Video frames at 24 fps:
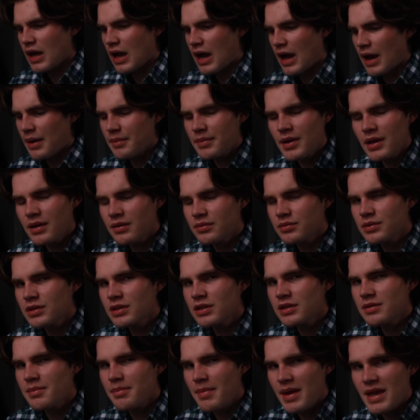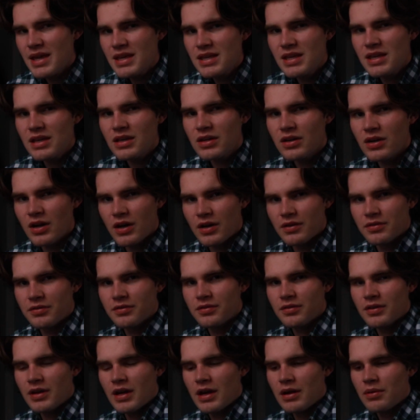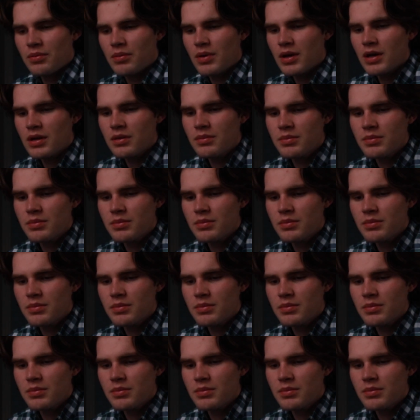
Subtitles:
I'm not really making enough. I want to